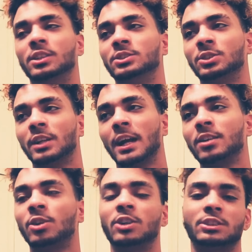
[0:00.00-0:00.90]
So
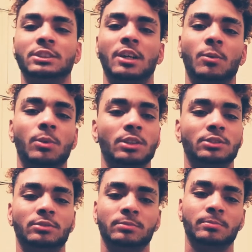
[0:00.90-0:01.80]
that crosses out one.